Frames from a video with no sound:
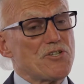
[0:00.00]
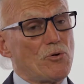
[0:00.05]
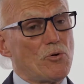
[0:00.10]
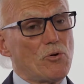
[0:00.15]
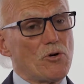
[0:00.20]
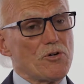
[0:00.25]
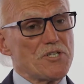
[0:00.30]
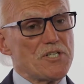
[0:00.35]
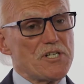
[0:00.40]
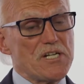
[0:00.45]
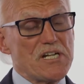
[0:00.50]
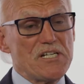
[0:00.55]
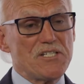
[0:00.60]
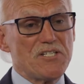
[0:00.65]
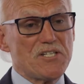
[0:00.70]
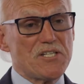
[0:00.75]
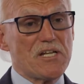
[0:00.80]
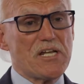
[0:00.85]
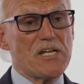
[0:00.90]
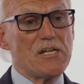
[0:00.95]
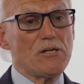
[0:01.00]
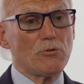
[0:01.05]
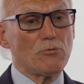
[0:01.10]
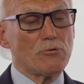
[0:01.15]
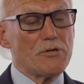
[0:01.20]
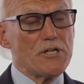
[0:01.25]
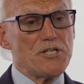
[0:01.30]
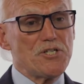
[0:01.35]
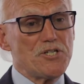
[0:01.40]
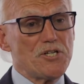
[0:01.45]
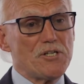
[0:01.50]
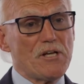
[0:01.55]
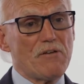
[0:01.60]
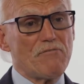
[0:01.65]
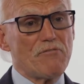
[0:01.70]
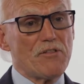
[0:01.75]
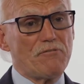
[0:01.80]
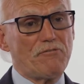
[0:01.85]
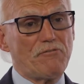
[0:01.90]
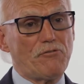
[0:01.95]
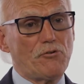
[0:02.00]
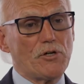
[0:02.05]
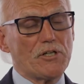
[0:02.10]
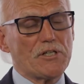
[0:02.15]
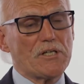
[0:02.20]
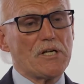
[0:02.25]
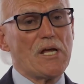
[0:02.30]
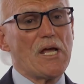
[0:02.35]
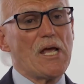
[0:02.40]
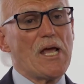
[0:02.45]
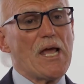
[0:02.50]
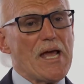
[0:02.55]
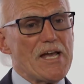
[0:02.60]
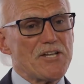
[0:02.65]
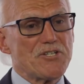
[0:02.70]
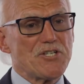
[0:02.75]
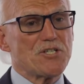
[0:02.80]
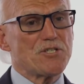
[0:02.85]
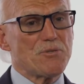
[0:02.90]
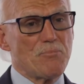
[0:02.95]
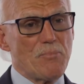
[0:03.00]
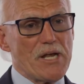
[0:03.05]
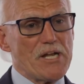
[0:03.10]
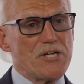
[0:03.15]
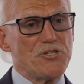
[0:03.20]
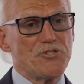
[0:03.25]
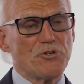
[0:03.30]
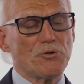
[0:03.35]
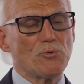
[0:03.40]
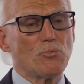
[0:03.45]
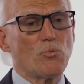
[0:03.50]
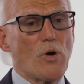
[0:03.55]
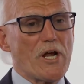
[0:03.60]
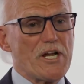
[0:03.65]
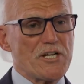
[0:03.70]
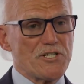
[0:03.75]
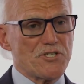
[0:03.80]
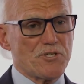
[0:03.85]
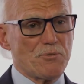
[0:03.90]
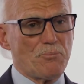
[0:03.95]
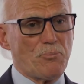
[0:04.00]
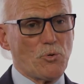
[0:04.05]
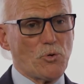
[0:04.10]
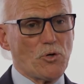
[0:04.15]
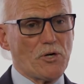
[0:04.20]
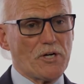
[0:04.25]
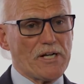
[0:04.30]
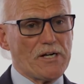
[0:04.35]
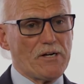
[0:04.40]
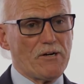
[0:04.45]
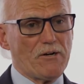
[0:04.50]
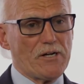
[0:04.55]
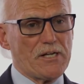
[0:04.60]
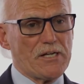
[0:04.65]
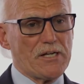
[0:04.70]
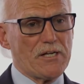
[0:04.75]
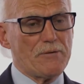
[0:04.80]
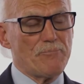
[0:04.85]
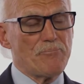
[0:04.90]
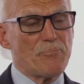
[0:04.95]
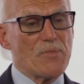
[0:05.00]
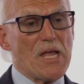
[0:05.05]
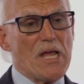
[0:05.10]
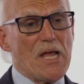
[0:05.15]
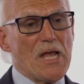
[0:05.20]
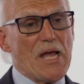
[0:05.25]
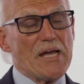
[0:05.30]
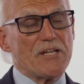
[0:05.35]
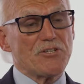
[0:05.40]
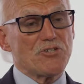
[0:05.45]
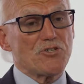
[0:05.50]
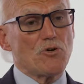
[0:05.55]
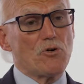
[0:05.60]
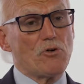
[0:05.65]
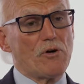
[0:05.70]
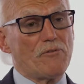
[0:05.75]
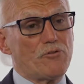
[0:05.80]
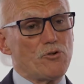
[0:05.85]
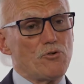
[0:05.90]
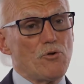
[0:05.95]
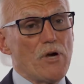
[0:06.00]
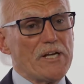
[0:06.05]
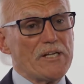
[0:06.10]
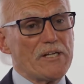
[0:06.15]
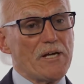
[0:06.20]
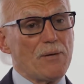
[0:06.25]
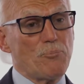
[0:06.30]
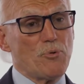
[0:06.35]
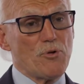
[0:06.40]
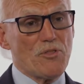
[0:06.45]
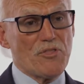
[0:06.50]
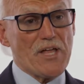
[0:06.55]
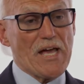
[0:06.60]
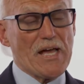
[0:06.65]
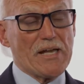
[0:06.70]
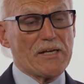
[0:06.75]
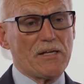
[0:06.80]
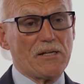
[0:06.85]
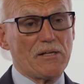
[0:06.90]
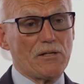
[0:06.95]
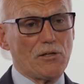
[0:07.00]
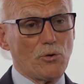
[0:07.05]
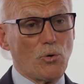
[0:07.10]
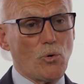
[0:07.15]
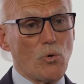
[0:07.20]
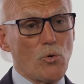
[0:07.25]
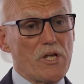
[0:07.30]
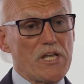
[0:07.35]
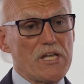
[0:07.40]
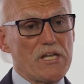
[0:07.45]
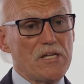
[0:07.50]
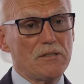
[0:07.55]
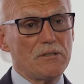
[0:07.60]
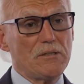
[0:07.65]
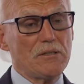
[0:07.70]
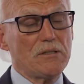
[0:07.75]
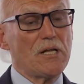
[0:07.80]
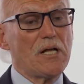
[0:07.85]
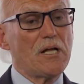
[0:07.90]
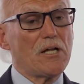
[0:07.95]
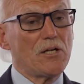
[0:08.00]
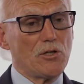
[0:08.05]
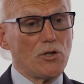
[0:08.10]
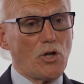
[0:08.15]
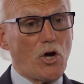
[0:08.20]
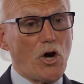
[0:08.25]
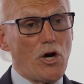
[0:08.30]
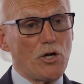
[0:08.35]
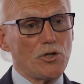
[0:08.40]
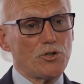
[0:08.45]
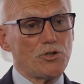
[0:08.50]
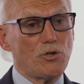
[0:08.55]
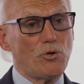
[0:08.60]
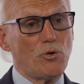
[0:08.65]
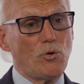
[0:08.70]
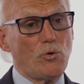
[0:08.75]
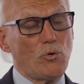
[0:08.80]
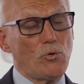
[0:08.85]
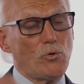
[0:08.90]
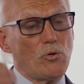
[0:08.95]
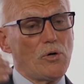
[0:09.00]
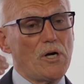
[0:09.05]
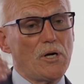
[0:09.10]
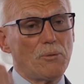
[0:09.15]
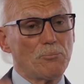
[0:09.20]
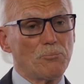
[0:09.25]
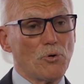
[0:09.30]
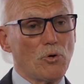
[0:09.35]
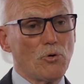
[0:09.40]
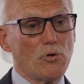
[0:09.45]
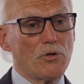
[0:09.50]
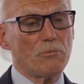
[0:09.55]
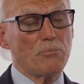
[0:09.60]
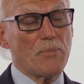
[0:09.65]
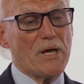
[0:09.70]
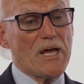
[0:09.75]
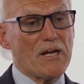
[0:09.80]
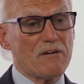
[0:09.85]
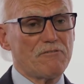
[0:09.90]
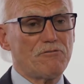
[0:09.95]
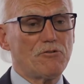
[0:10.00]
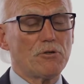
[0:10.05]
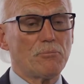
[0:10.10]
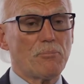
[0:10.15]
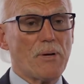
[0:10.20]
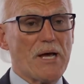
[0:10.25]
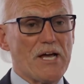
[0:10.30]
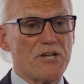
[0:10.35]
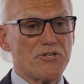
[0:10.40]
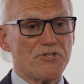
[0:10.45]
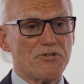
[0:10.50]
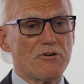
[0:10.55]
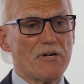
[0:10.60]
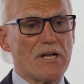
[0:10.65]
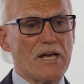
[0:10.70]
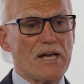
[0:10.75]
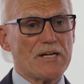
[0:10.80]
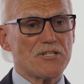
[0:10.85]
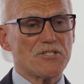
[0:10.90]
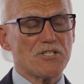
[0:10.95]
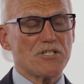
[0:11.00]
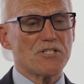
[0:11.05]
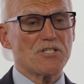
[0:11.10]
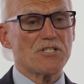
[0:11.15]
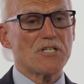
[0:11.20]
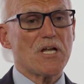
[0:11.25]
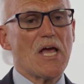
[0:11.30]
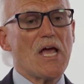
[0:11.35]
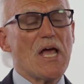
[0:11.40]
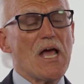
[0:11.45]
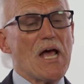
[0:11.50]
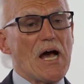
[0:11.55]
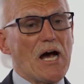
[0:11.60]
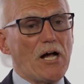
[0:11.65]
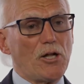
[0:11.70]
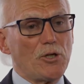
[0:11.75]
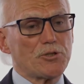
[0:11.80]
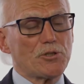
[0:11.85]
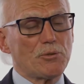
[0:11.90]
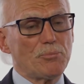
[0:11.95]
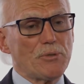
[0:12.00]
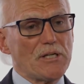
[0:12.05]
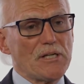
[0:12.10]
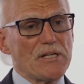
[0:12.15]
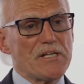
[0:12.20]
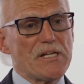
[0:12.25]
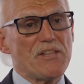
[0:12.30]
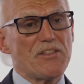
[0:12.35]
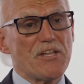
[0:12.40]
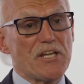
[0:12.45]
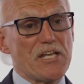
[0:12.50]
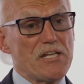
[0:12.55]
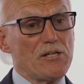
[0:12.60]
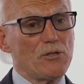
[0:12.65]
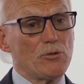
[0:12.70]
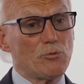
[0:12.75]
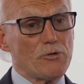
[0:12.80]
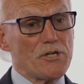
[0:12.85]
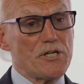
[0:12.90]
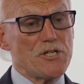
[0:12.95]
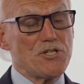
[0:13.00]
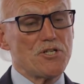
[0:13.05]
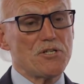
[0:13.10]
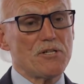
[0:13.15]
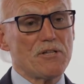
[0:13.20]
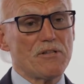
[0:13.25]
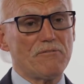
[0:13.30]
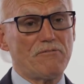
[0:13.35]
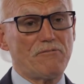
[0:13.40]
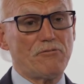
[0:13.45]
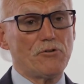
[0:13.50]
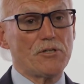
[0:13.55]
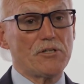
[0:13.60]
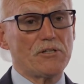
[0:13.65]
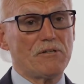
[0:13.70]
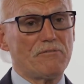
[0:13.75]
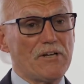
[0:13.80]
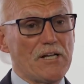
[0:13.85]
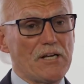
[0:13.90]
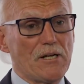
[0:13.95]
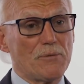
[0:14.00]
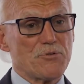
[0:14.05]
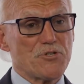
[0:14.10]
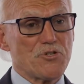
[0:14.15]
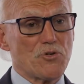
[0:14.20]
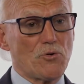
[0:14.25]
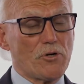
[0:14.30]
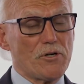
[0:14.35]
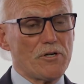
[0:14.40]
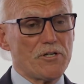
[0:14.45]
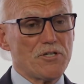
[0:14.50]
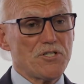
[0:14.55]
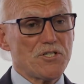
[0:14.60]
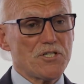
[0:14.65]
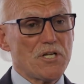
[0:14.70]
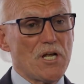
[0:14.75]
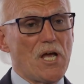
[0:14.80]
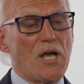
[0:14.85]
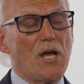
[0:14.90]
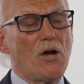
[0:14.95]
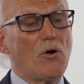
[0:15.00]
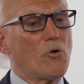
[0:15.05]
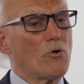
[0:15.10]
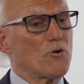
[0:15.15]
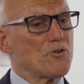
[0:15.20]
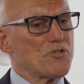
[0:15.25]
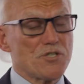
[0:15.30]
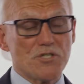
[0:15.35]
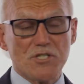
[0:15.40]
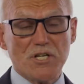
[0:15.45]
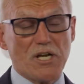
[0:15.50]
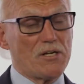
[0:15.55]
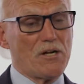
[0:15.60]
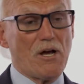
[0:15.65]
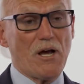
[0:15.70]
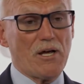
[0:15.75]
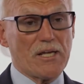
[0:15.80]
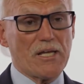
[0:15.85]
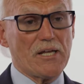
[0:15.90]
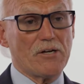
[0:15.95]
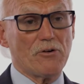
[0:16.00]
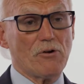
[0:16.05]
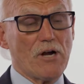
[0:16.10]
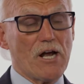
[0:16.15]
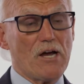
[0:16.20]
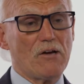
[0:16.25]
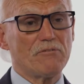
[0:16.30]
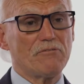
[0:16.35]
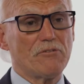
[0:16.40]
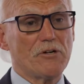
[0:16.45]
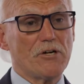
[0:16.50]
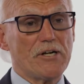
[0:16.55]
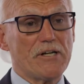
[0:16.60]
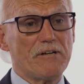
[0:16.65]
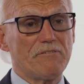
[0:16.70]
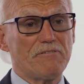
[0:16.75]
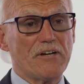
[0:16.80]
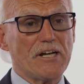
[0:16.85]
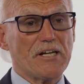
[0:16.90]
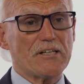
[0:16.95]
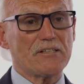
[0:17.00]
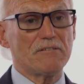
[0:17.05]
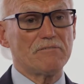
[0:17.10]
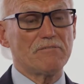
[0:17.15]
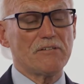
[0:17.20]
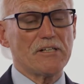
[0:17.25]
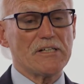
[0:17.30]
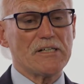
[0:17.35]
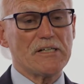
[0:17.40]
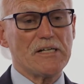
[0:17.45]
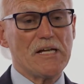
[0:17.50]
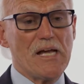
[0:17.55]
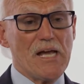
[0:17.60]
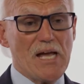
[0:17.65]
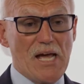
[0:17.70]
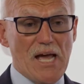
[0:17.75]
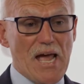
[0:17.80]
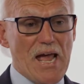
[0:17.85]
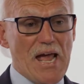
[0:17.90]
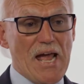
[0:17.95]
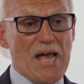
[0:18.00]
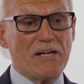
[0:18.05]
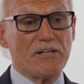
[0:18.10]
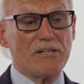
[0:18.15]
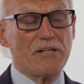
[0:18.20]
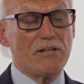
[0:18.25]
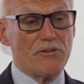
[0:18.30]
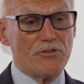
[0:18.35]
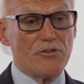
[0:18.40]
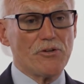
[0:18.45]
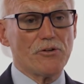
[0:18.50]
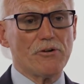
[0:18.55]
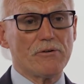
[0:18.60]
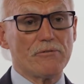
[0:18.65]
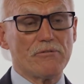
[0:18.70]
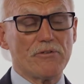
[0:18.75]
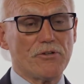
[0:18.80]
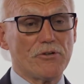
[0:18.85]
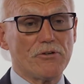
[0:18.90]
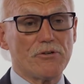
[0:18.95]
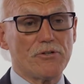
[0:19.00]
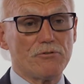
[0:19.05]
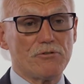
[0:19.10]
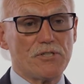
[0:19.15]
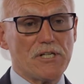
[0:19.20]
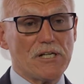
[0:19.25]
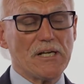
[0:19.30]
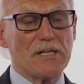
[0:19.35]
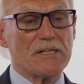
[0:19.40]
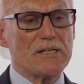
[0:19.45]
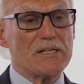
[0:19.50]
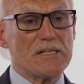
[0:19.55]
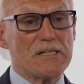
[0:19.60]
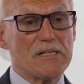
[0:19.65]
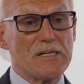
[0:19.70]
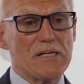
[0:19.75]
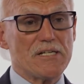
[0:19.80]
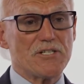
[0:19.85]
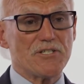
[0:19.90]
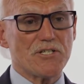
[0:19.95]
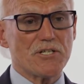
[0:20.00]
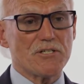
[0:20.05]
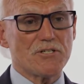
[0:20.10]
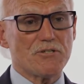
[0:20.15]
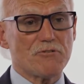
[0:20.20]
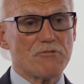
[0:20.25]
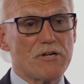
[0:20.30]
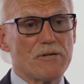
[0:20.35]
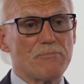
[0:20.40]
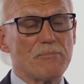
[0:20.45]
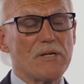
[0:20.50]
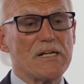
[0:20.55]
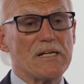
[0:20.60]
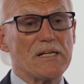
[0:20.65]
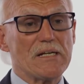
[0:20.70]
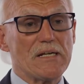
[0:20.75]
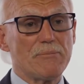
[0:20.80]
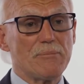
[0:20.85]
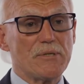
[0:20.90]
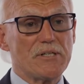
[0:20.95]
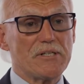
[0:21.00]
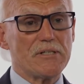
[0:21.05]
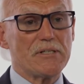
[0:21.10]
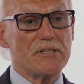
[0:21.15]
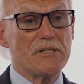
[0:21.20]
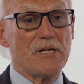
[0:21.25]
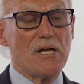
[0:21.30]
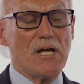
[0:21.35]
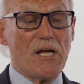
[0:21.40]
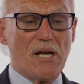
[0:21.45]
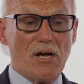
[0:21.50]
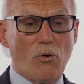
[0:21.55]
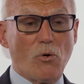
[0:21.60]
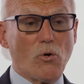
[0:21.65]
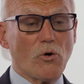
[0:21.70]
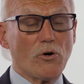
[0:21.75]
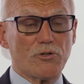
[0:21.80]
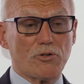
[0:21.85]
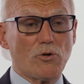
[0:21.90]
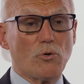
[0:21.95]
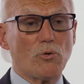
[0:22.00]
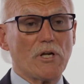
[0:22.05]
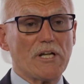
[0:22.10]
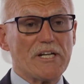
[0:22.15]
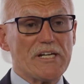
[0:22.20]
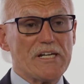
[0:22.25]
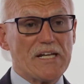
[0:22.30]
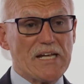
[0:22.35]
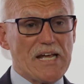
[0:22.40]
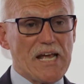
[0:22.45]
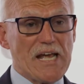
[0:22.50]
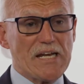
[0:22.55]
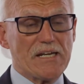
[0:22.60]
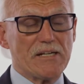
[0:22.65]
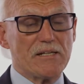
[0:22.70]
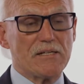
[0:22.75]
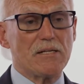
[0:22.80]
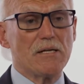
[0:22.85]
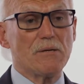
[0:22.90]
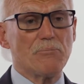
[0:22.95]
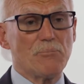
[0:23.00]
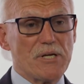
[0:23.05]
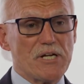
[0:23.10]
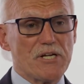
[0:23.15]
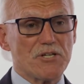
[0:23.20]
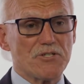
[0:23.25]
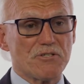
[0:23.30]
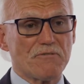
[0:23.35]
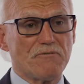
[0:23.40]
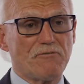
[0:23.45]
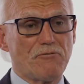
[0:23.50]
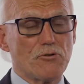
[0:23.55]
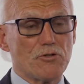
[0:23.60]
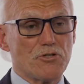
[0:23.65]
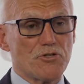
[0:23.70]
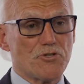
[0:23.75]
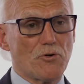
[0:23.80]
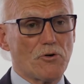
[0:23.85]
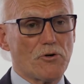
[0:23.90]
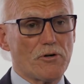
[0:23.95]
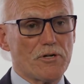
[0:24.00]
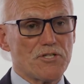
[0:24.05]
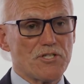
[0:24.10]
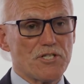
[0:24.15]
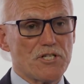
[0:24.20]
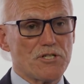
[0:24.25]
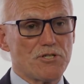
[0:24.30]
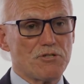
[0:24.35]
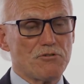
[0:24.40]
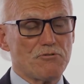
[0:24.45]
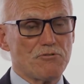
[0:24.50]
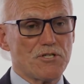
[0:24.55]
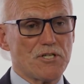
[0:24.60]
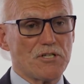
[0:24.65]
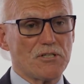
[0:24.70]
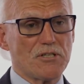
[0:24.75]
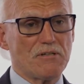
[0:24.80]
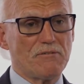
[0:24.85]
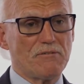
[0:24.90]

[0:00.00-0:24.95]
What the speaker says: the horse needs the heel region of the foot as its major weight support area. And so if you end up with that low heel, long toe, broken back foot pastern axis, ultimately the heel region of the foot develops soreness. Horses cannot get around very effectively, and their utility is extremely limited or totally negated because of foot soreness issues that